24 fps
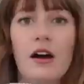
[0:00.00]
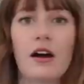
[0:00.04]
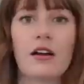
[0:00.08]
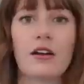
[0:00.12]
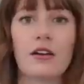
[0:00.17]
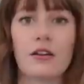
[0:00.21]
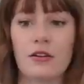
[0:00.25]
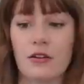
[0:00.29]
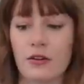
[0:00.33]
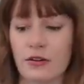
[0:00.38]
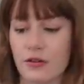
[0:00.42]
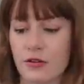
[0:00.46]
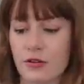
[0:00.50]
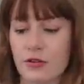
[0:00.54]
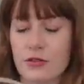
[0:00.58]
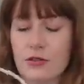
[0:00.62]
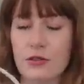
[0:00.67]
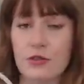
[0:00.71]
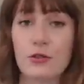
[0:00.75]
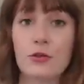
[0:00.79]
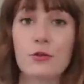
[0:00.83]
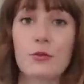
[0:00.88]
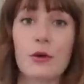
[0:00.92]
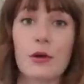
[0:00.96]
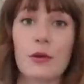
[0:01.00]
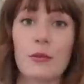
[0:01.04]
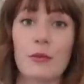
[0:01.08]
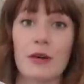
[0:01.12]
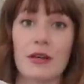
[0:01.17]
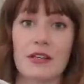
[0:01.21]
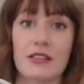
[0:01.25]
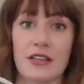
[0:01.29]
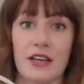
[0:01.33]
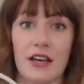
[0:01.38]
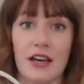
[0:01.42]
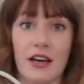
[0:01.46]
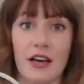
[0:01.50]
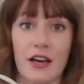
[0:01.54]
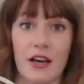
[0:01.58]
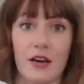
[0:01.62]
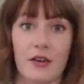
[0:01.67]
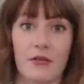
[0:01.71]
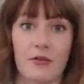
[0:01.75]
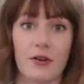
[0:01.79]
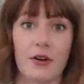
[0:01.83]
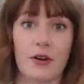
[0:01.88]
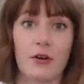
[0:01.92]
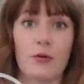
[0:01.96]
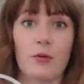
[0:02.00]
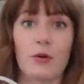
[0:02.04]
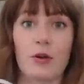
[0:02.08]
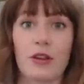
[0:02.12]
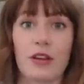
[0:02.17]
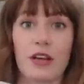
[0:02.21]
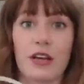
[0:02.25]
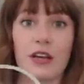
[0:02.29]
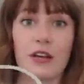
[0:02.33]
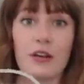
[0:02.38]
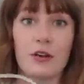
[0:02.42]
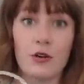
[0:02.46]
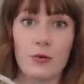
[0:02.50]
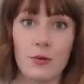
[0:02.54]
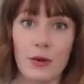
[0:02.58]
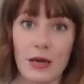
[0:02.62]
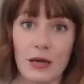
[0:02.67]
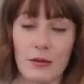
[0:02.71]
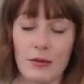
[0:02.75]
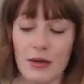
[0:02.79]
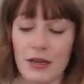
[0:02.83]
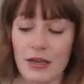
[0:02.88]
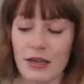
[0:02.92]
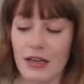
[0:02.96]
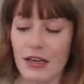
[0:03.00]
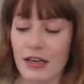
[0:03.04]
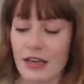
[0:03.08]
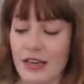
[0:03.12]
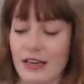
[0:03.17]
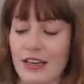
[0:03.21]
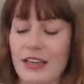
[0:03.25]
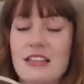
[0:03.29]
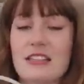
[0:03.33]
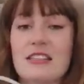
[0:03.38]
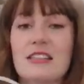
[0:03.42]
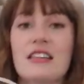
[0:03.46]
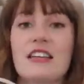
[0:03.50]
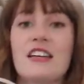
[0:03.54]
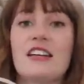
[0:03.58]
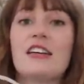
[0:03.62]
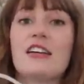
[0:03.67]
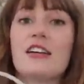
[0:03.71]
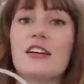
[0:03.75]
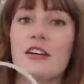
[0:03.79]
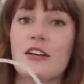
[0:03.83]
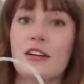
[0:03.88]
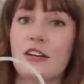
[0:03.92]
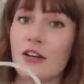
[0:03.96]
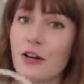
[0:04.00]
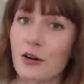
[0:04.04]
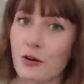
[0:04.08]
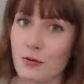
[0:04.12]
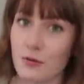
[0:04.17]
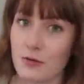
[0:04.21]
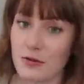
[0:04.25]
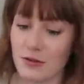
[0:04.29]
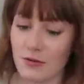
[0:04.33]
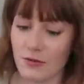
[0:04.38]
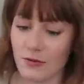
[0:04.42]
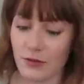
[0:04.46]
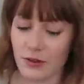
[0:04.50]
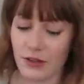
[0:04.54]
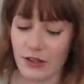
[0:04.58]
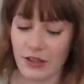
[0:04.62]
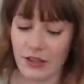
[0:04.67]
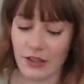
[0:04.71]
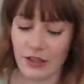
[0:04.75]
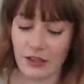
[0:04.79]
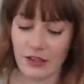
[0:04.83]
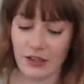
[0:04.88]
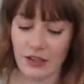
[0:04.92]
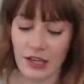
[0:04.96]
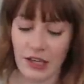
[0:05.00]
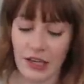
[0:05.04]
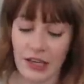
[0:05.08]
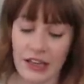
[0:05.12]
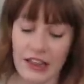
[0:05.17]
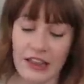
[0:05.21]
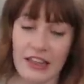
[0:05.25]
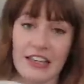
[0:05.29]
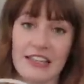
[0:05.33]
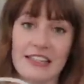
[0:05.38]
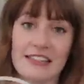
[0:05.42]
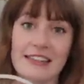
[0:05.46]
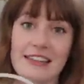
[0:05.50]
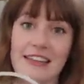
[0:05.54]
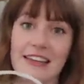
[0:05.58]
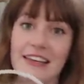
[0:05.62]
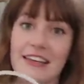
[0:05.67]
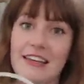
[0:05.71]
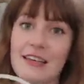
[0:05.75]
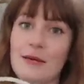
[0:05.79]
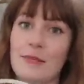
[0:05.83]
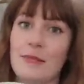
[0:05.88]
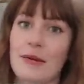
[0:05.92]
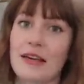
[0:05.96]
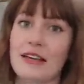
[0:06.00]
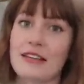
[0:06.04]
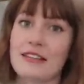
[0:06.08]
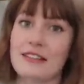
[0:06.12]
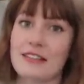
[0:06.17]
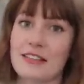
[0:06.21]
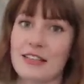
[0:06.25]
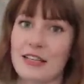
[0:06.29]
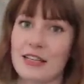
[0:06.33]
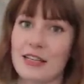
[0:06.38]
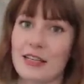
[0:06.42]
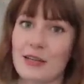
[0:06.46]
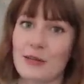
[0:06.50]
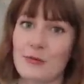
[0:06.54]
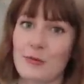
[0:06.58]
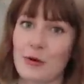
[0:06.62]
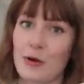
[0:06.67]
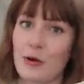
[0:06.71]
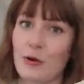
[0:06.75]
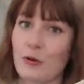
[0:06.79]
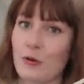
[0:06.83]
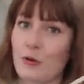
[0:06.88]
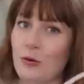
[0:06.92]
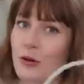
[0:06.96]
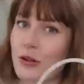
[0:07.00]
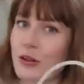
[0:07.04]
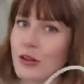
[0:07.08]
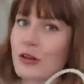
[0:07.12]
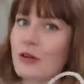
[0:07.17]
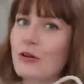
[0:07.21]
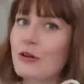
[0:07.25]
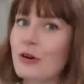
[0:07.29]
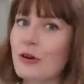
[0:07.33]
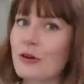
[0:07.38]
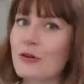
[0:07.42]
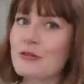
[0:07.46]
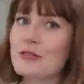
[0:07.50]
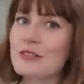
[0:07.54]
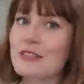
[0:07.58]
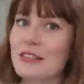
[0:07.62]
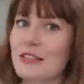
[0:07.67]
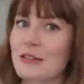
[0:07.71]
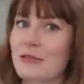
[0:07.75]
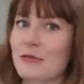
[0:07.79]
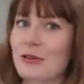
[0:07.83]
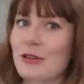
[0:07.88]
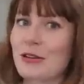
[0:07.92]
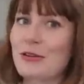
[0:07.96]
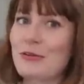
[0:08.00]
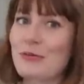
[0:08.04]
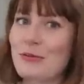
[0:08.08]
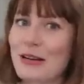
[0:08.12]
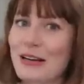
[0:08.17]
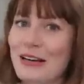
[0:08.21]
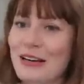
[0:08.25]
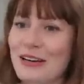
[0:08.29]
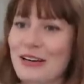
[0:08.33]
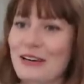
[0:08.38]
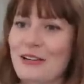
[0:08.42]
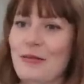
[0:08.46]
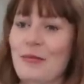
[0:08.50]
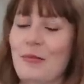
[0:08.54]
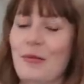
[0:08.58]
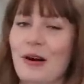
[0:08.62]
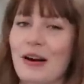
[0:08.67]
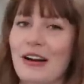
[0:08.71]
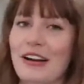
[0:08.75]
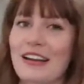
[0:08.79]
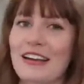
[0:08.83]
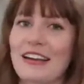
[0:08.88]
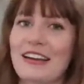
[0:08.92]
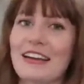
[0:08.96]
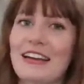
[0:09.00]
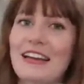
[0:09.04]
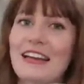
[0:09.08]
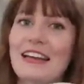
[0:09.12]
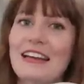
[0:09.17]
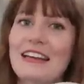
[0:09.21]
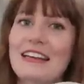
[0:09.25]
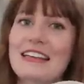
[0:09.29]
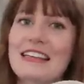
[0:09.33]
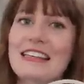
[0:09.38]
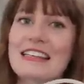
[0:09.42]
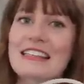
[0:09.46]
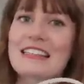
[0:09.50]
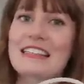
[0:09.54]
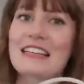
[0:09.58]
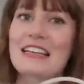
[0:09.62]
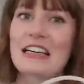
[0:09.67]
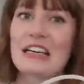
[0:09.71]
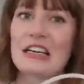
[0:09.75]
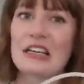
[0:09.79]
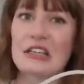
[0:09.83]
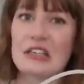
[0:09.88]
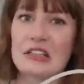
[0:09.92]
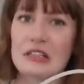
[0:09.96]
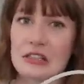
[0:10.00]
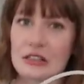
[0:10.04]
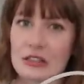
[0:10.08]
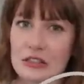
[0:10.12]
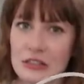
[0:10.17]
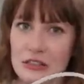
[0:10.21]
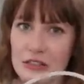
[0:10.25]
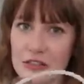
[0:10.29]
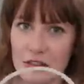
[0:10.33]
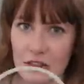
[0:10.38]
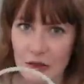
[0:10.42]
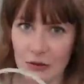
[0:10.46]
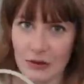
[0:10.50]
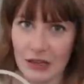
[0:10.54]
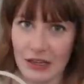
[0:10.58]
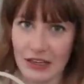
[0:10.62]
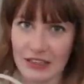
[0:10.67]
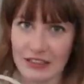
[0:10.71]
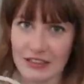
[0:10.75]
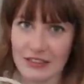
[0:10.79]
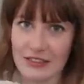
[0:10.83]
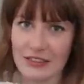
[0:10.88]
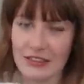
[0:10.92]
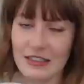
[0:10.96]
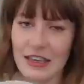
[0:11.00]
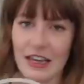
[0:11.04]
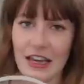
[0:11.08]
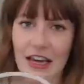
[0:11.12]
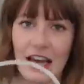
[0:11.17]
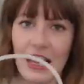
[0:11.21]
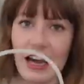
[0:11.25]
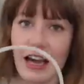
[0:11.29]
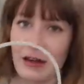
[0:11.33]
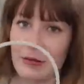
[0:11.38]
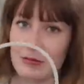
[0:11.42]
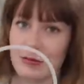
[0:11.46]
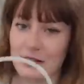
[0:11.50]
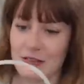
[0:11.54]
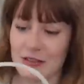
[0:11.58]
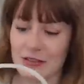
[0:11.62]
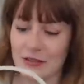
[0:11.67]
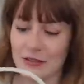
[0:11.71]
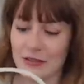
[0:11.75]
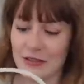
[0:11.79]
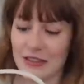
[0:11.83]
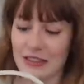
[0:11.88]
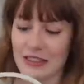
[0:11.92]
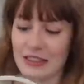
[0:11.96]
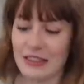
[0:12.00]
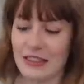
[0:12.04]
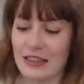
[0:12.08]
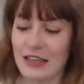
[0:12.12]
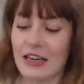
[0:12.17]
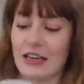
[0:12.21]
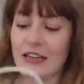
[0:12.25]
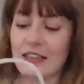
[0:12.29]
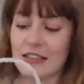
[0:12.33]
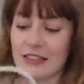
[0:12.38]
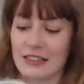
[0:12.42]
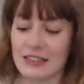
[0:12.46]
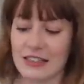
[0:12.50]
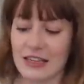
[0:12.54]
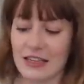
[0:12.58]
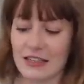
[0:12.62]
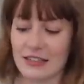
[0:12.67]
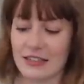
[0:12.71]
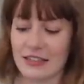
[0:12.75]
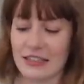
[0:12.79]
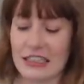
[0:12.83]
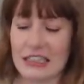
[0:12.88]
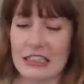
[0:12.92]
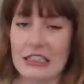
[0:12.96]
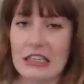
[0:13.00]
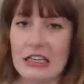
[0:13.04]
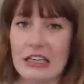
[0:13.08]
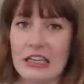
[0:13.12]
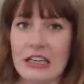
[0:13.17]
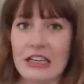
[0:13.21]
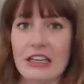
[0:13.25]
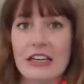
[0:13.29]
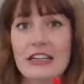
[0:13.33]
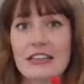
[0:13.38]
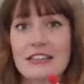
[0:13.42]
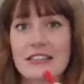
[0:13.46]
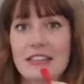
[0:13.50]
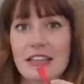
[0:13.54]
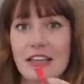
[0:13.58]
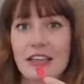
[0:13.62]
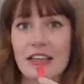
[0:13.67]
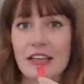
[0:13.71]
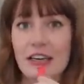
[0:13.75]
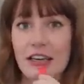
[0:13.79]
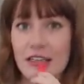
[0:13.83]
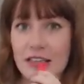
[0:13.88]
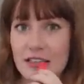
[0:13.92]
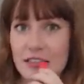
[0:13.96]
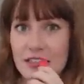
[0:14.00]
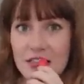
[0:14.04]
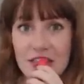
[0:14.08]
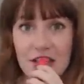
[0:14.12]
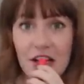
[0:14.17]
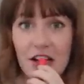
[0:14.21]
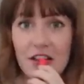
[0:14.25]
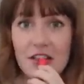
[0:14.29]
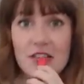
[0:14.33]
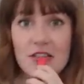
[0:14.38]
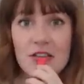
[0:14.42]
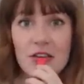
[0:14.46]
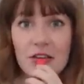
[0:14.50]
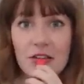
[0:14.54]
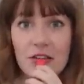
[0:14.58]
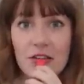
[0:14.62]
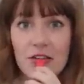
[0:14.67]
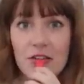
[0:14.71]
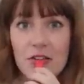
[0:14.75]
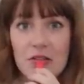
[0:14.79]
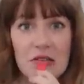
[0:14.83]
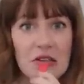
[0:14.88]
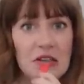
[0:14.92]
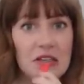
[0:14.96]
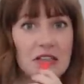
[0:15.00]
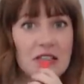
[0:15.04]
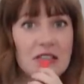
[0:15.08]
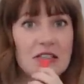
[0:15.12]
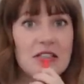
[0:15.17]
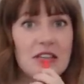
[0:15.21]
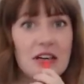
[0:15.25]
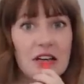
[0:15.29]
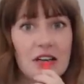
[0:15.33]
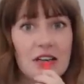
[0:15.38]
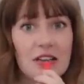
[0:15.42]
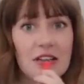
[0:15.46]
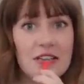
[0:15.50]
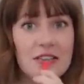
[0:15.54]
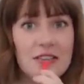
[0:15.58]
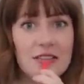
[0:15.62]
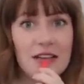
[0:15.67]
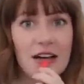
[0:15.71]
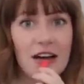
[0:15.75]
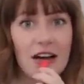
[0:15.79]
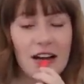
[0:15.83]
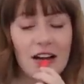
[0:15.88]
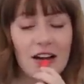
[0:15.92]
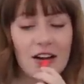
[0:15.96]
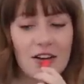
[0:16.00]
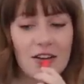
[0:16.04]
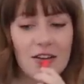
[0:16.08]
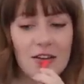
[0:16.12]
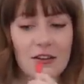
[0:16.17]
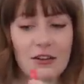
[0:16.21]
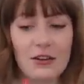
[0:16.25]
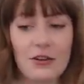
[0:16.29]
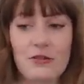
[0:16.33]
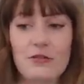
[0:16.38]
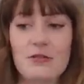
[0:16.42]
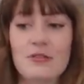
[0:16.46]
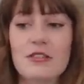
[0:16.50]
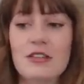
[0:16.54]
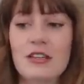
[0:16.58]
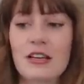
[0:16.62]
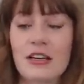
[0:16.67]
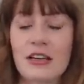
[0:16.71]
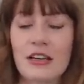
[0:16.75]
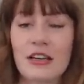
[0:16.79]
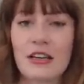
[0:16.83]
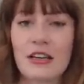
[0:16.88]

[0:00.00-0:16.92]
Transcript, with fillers: Another super must-have with a new baby is the nose Frida. This thing may seem really gross and really weird, but it is so nice. Absolutely a necessity. It's like a snot sucker. You like suck the snot out of their nose.